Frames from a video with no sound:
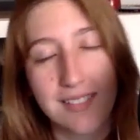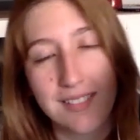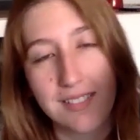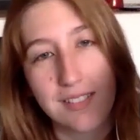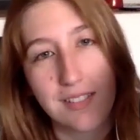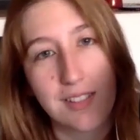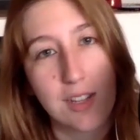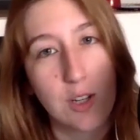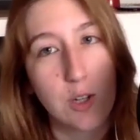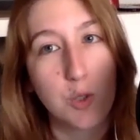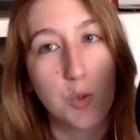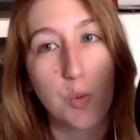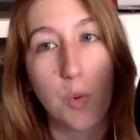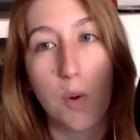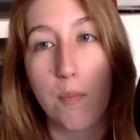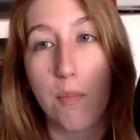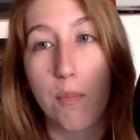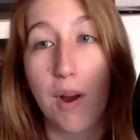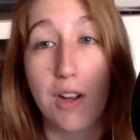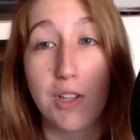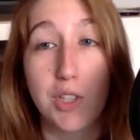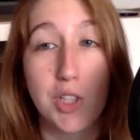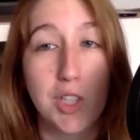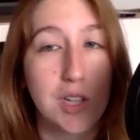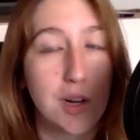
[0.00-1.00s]
there's one
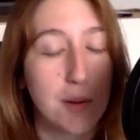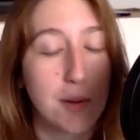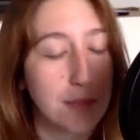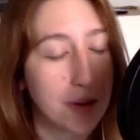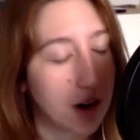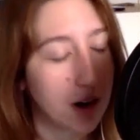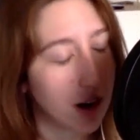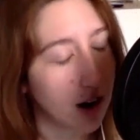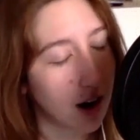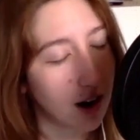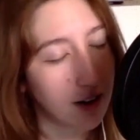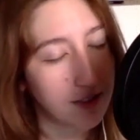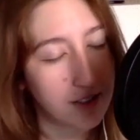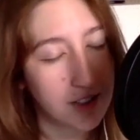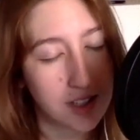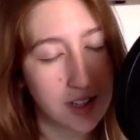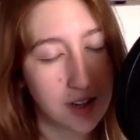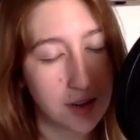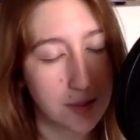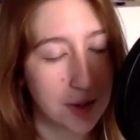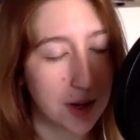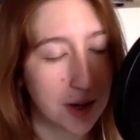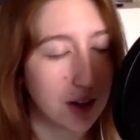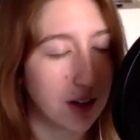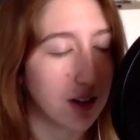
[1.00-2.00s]
project, I'm not going
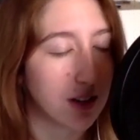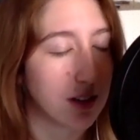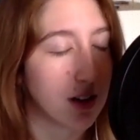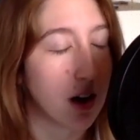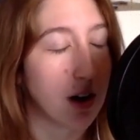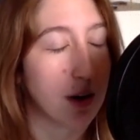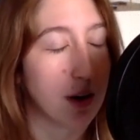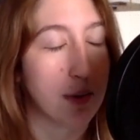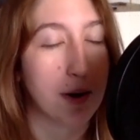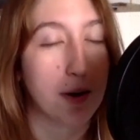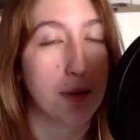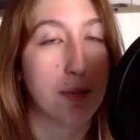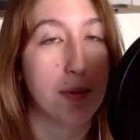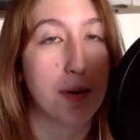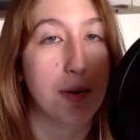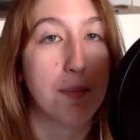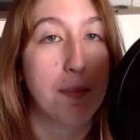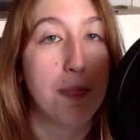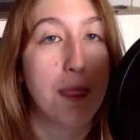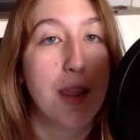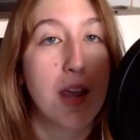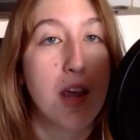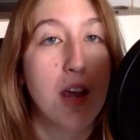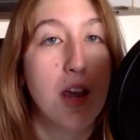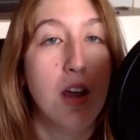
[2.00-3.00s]
to talk about it, but
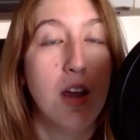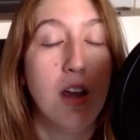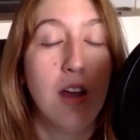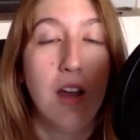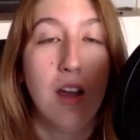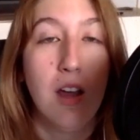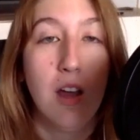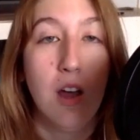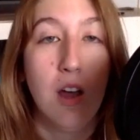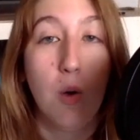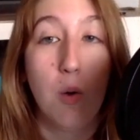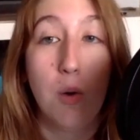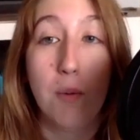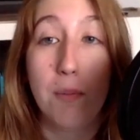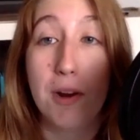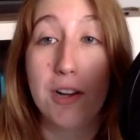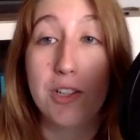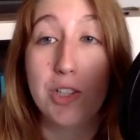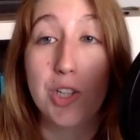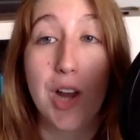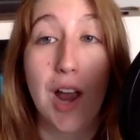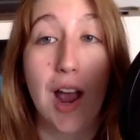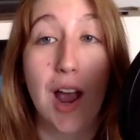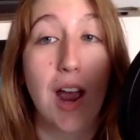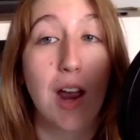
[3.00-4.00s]
one
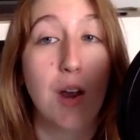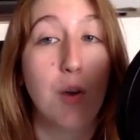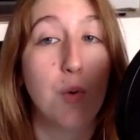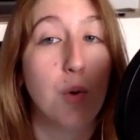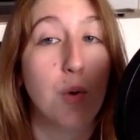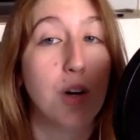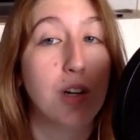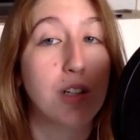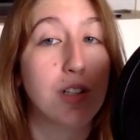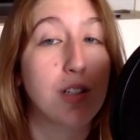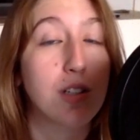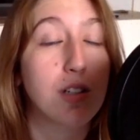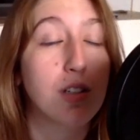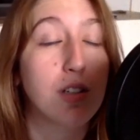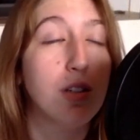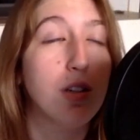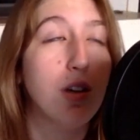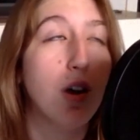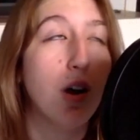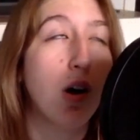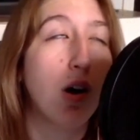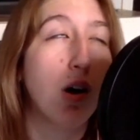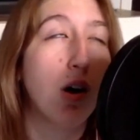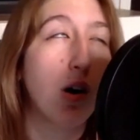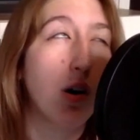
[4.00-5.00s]
project I worked
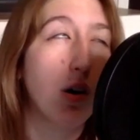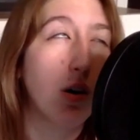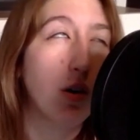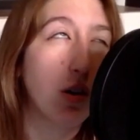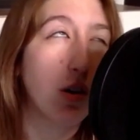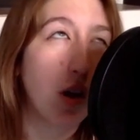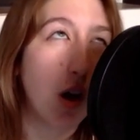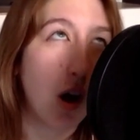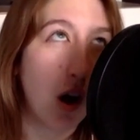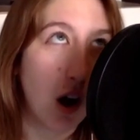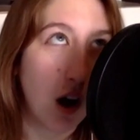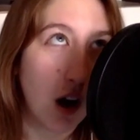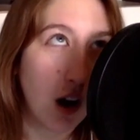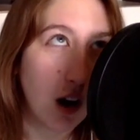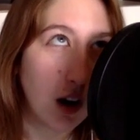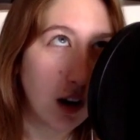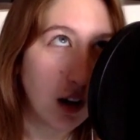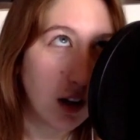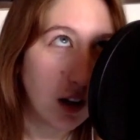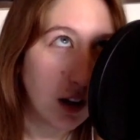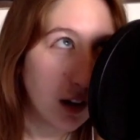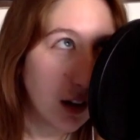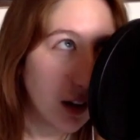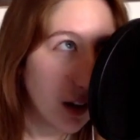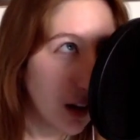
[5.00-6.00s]
so
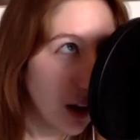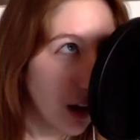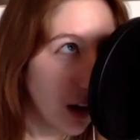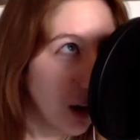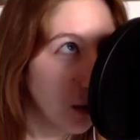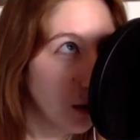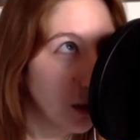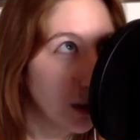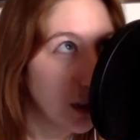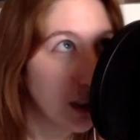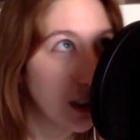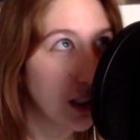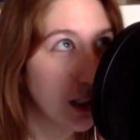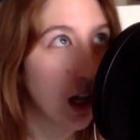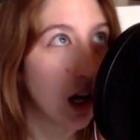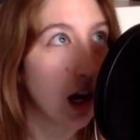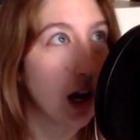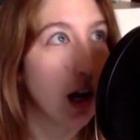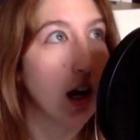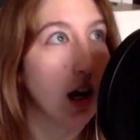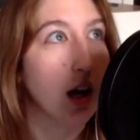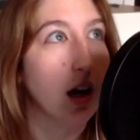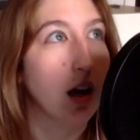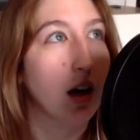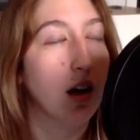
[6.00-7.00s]
long. It was
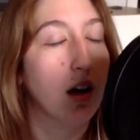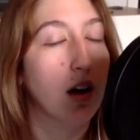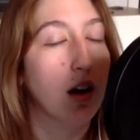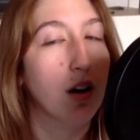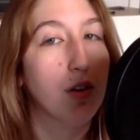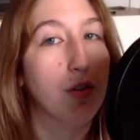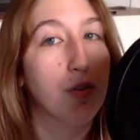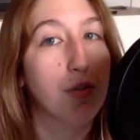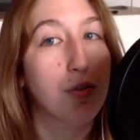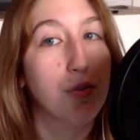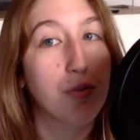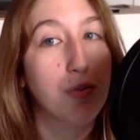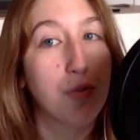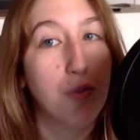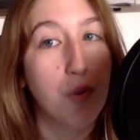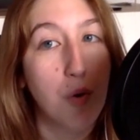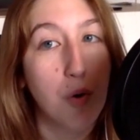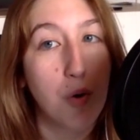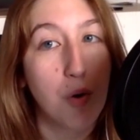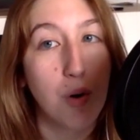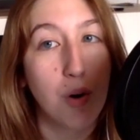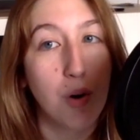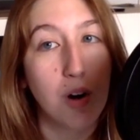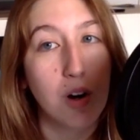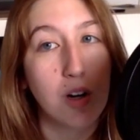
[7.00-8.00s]
like
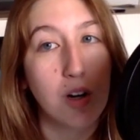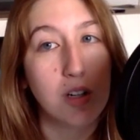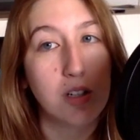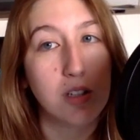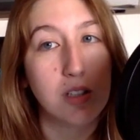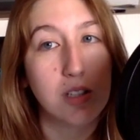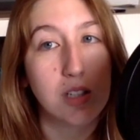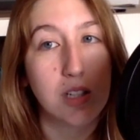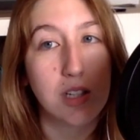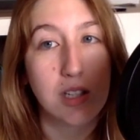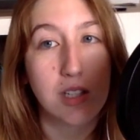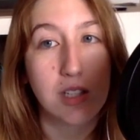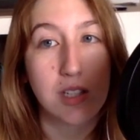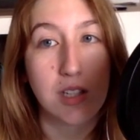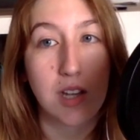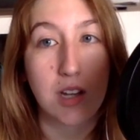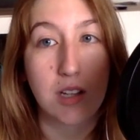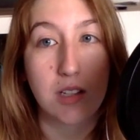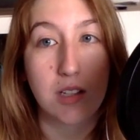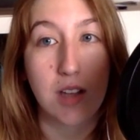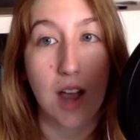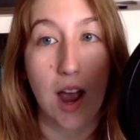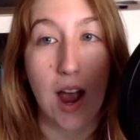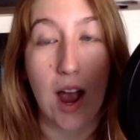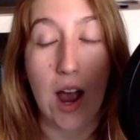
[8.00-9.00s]
4 to
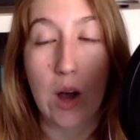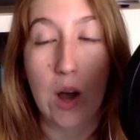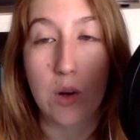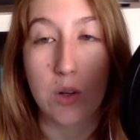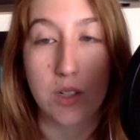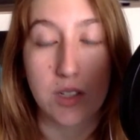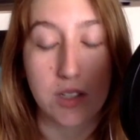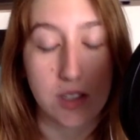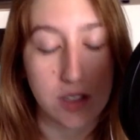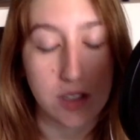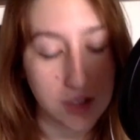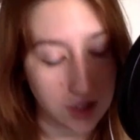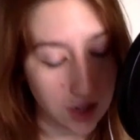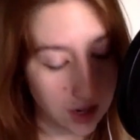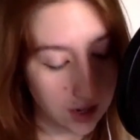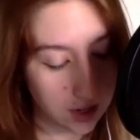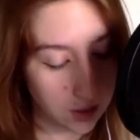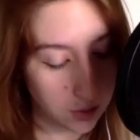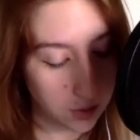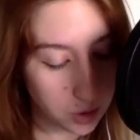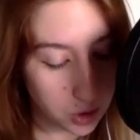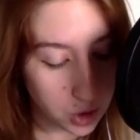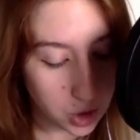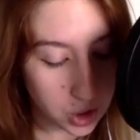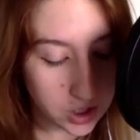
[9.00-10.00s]
6 hours, and it
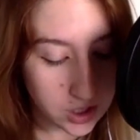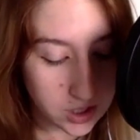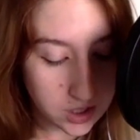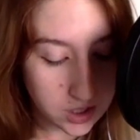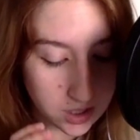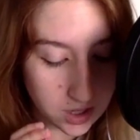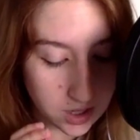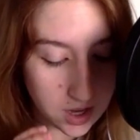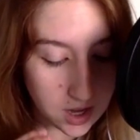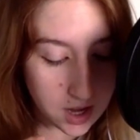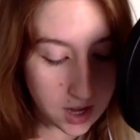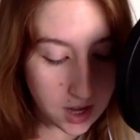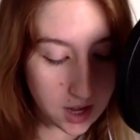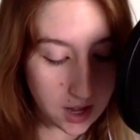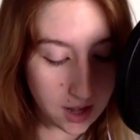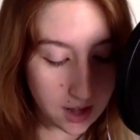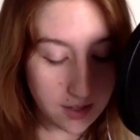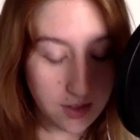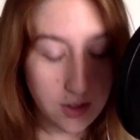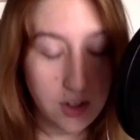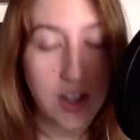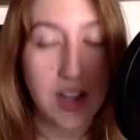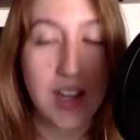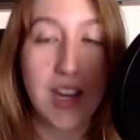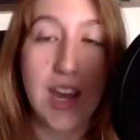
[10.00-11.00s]
was just, and
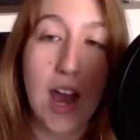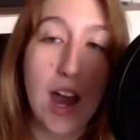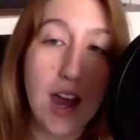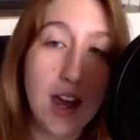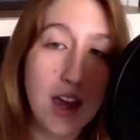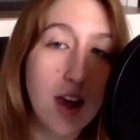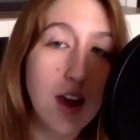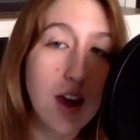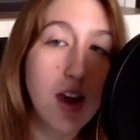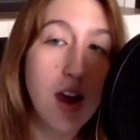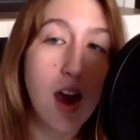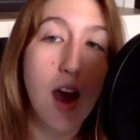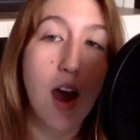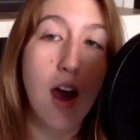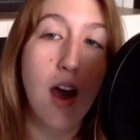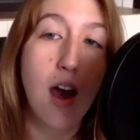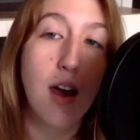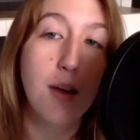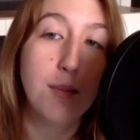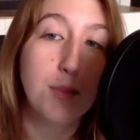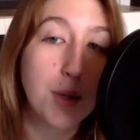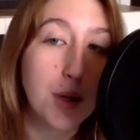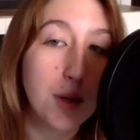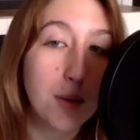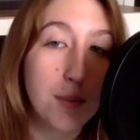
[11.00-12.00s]
they're like, yeah,
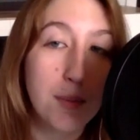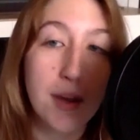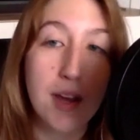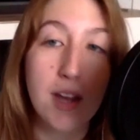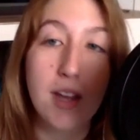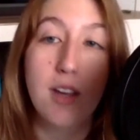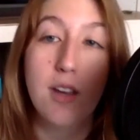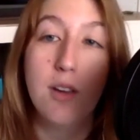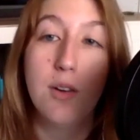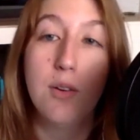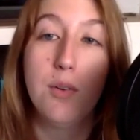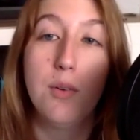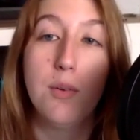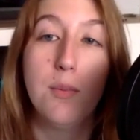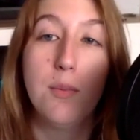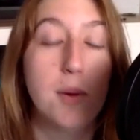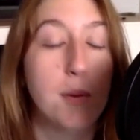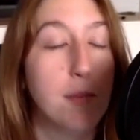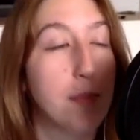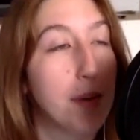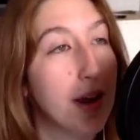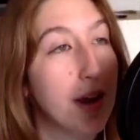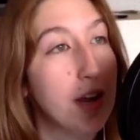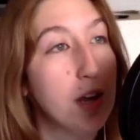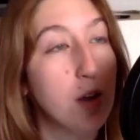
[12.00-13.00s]
I'm going to pay
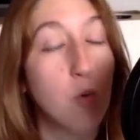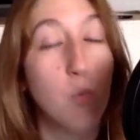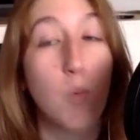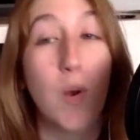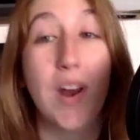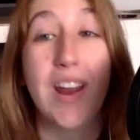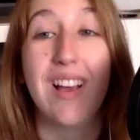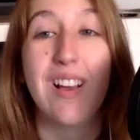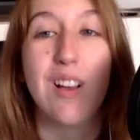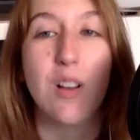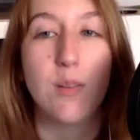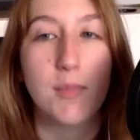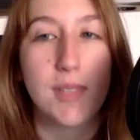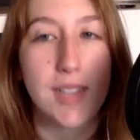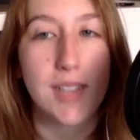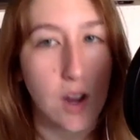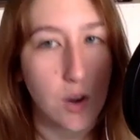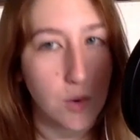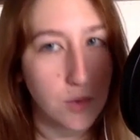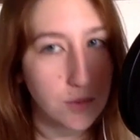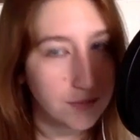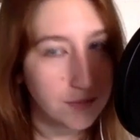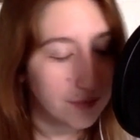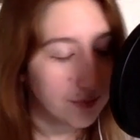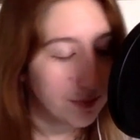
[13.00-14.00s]
you when it comes out.
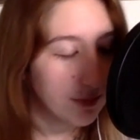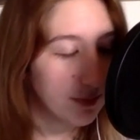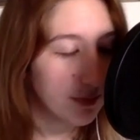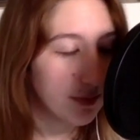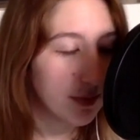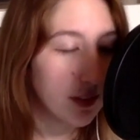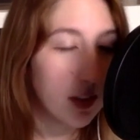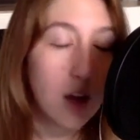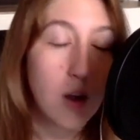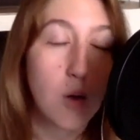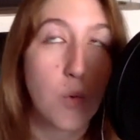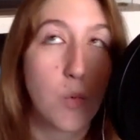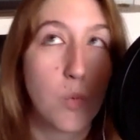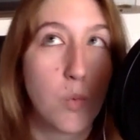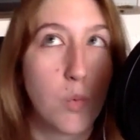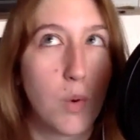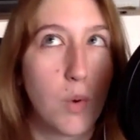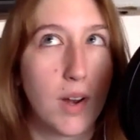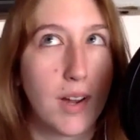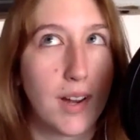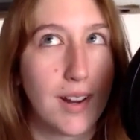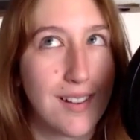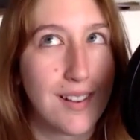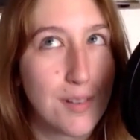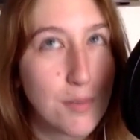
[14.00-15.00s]

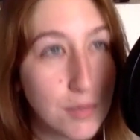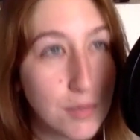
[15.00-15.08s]
It